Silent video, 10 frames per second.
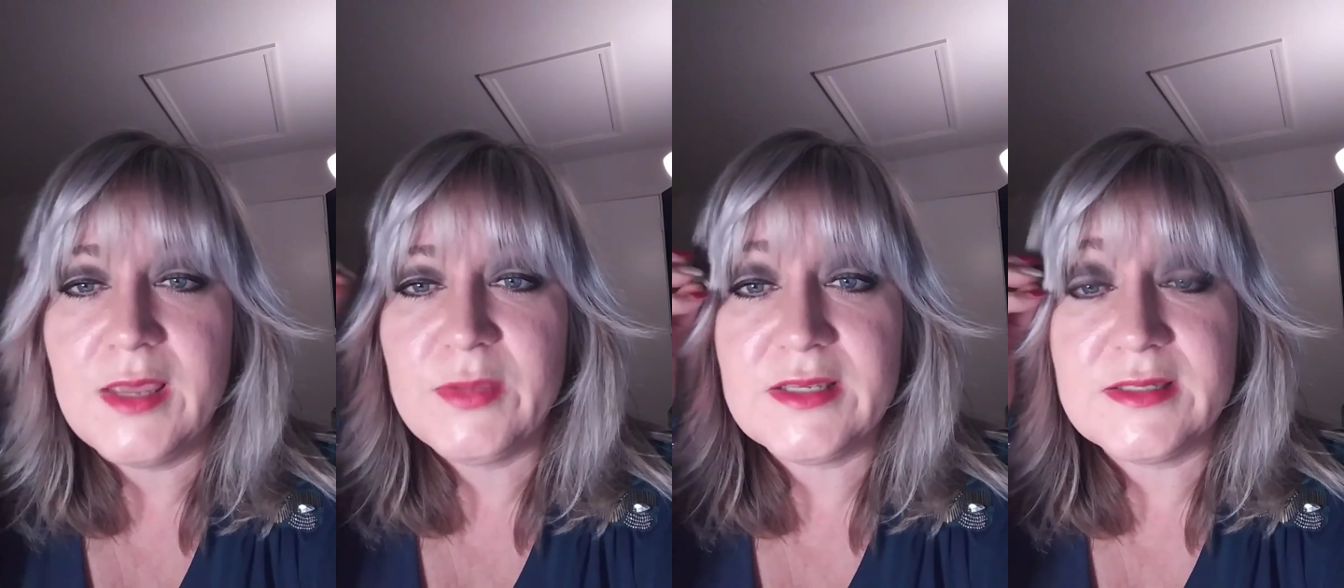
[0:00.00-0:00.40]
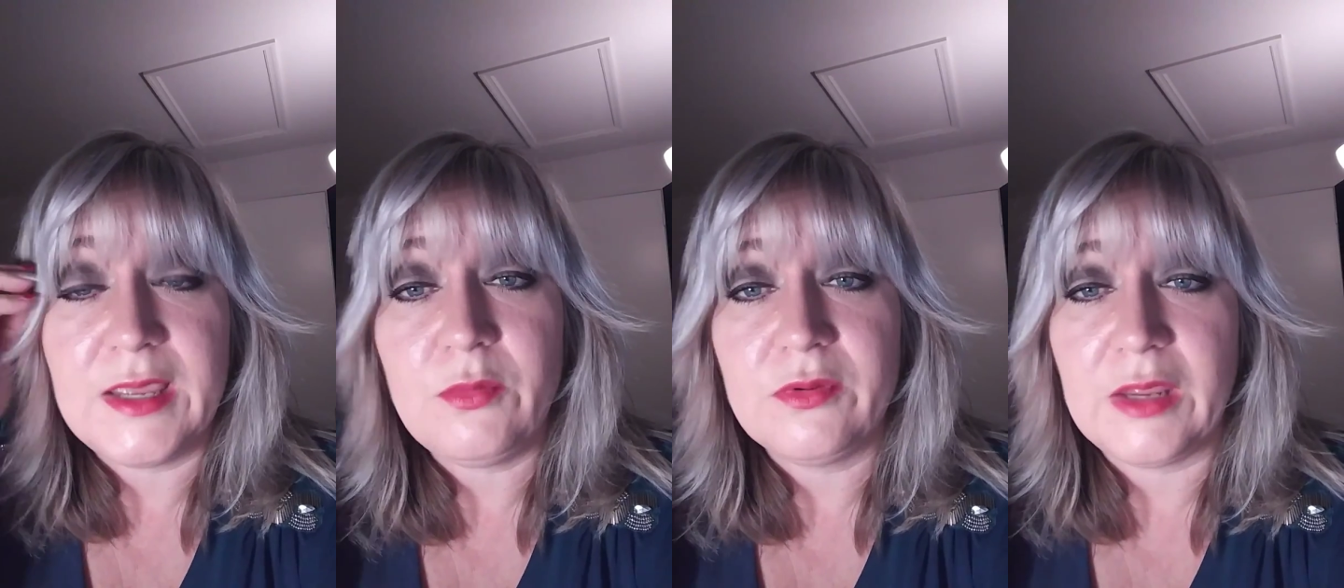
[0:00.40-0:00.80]
because
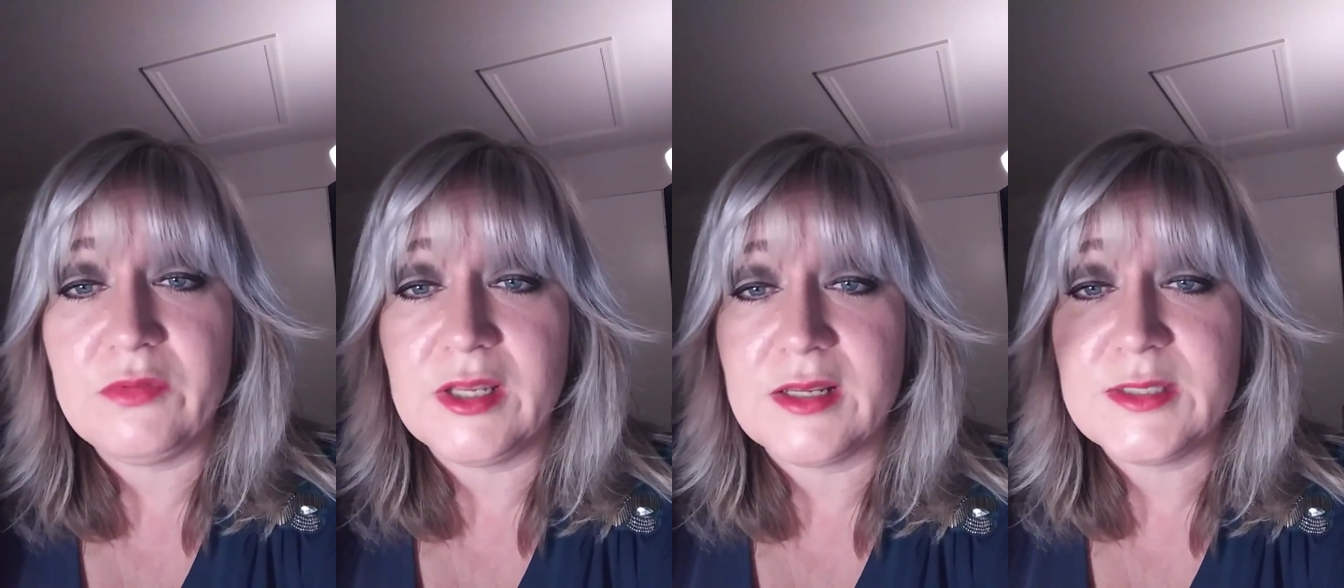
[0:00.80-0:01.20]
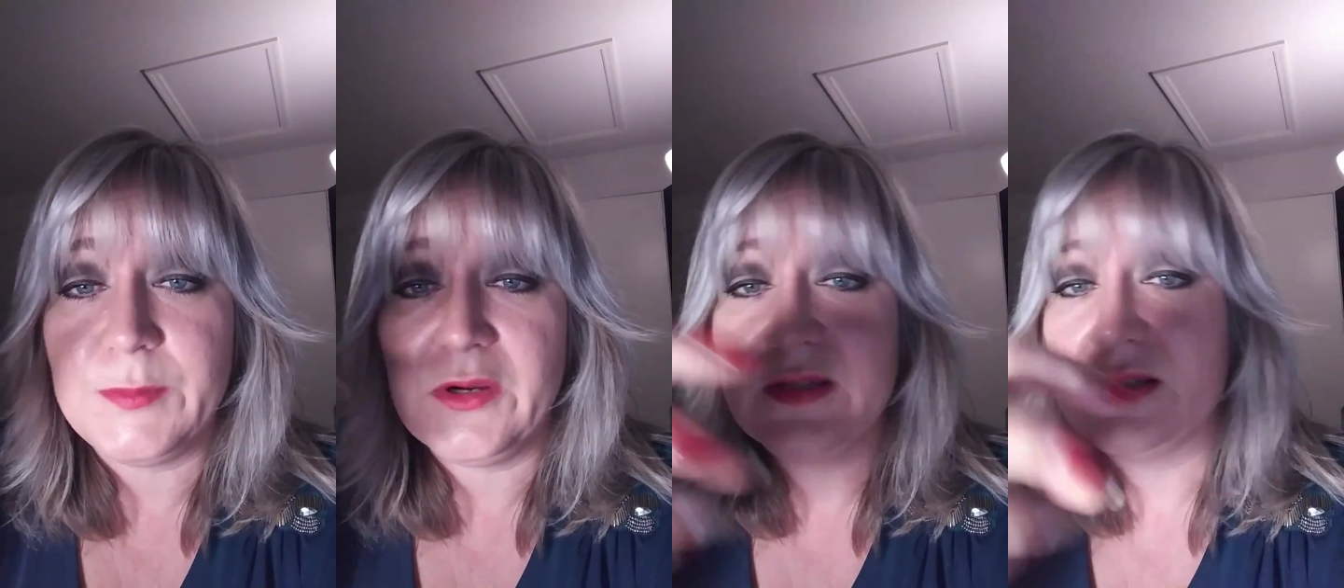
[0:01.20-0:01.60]
they did
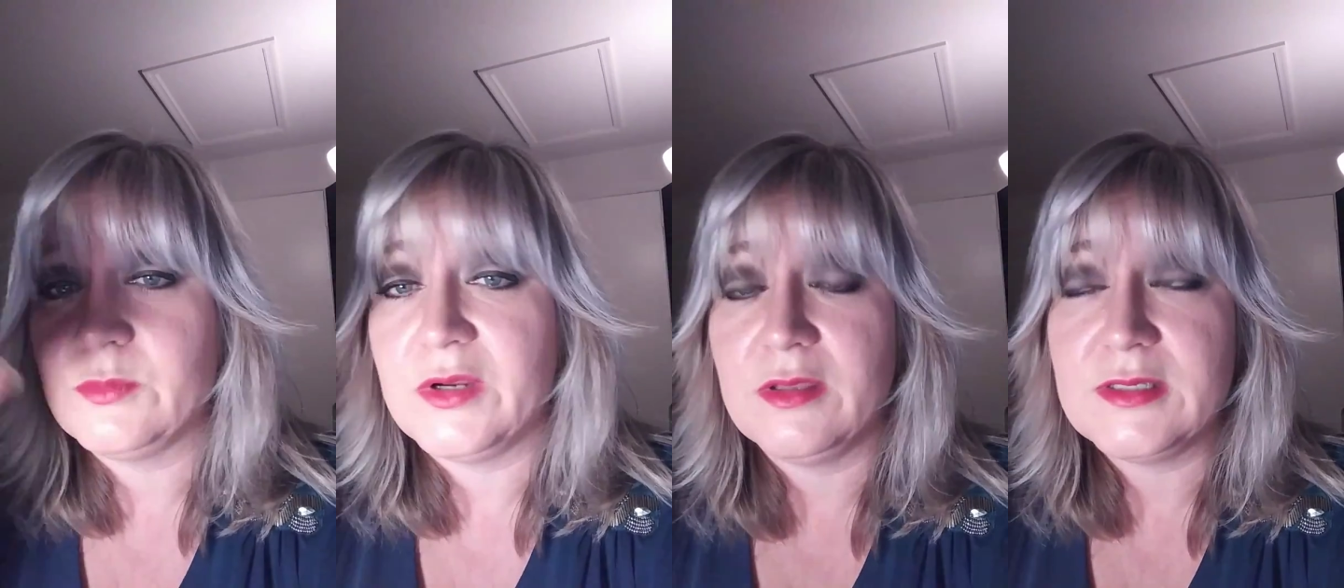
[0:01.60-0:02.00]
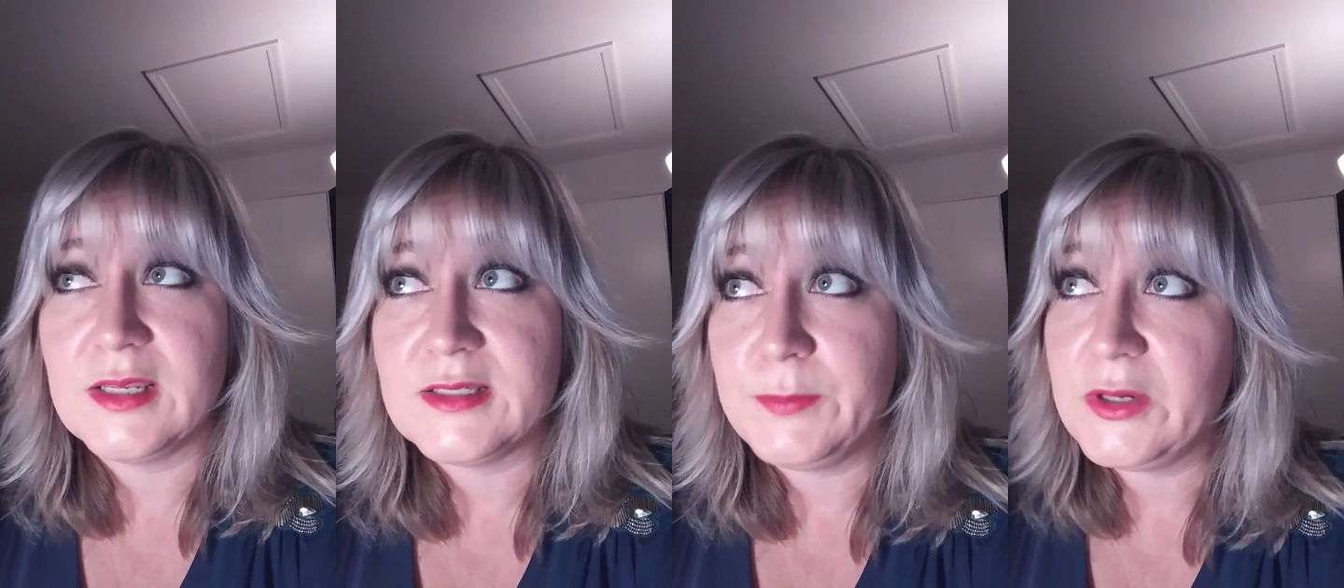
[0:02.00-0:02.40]
experiments
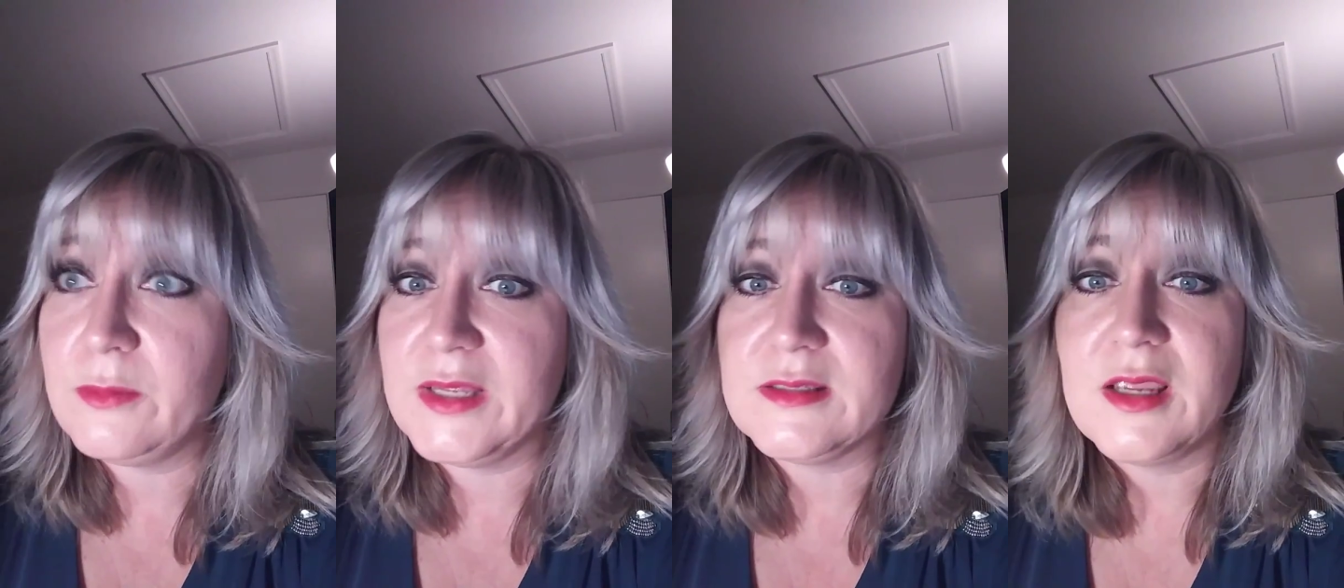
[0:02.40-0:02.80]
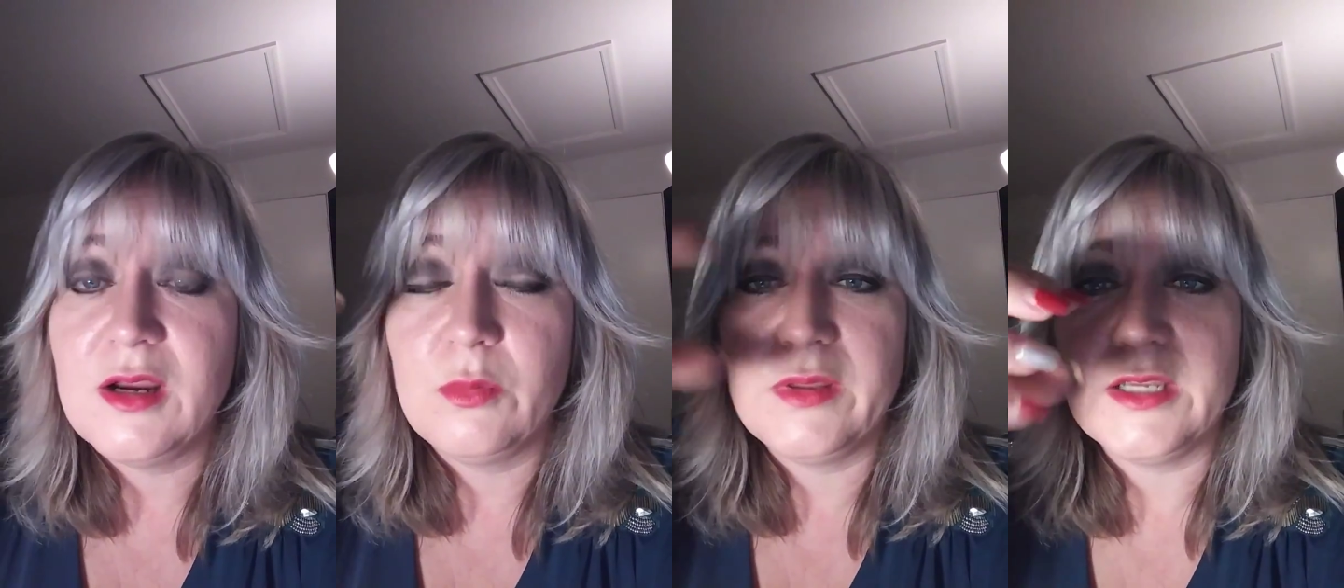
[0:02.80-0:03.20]

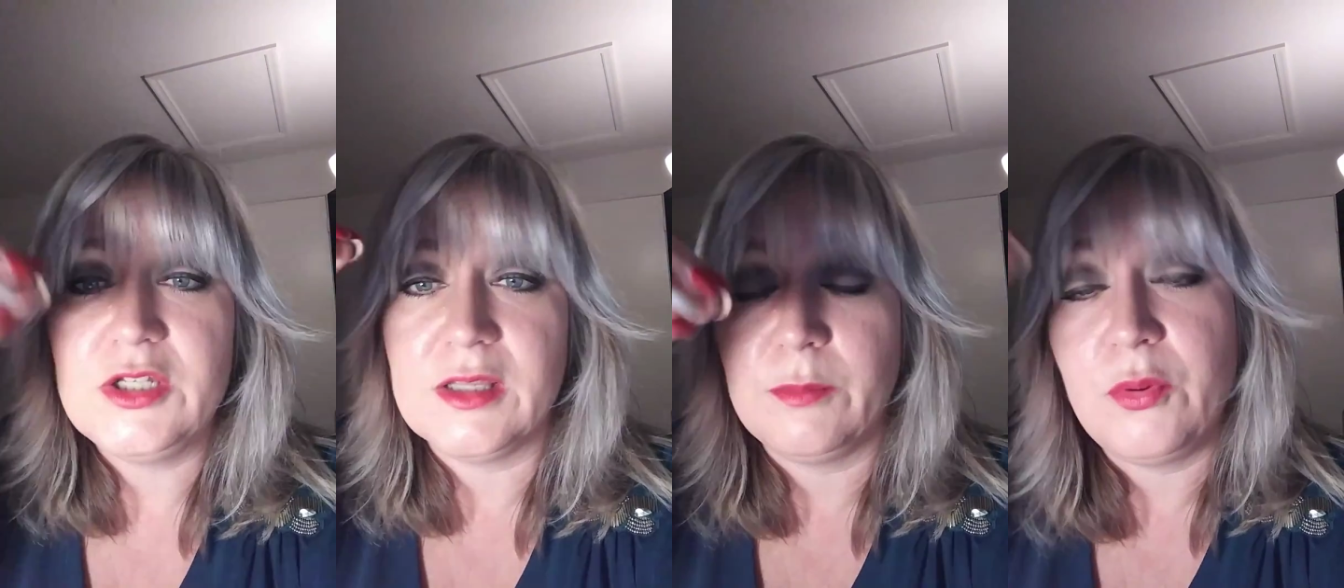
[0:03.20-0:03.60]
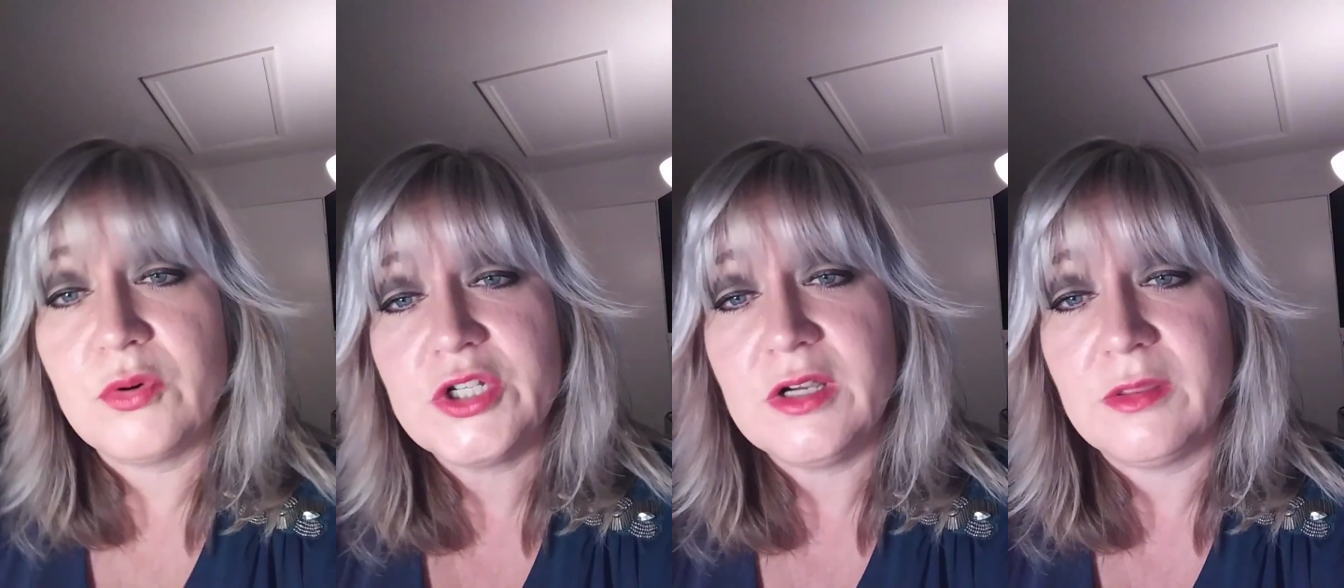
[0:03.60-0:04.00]
where they took the
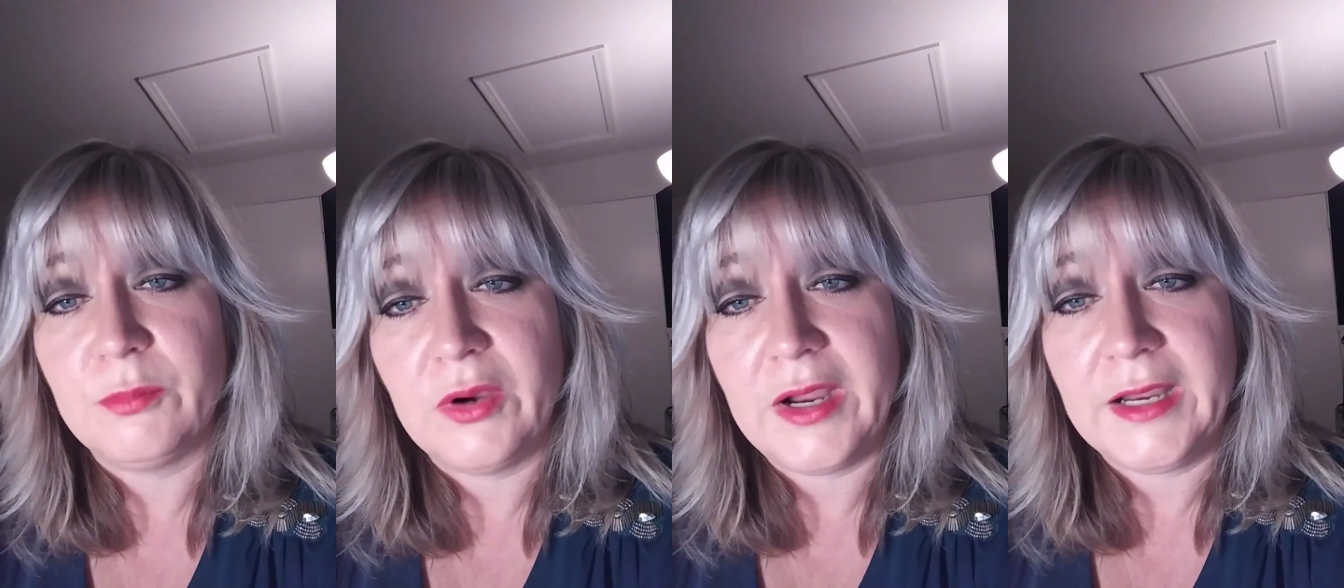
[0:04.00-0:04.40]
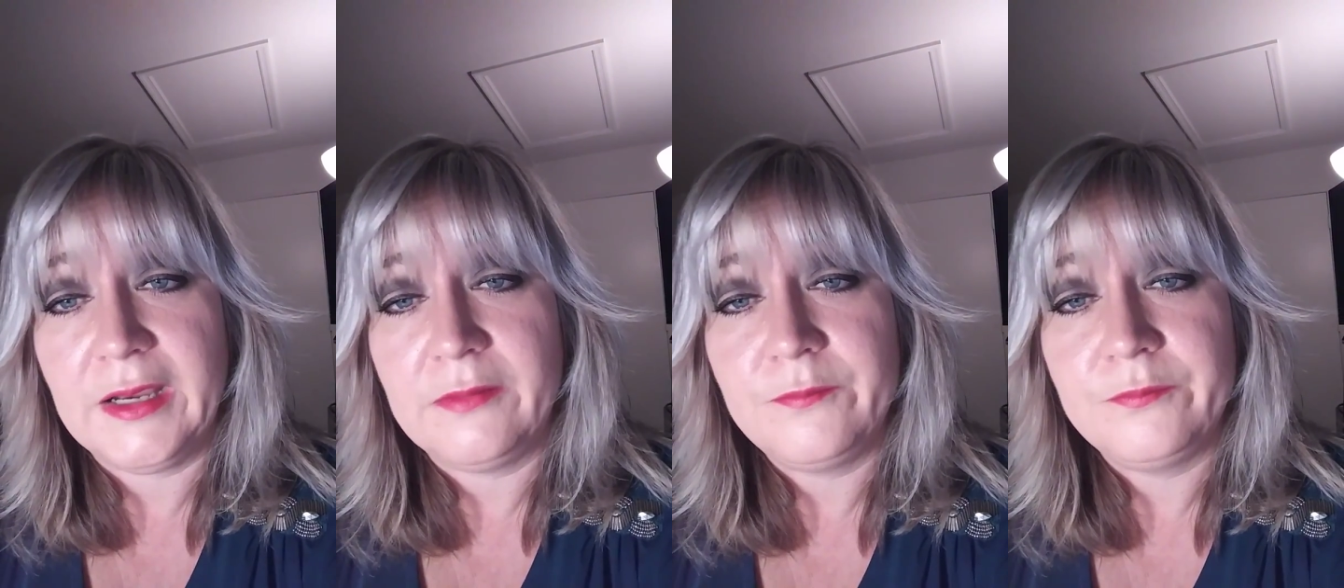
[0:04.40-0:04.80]
portion of the brain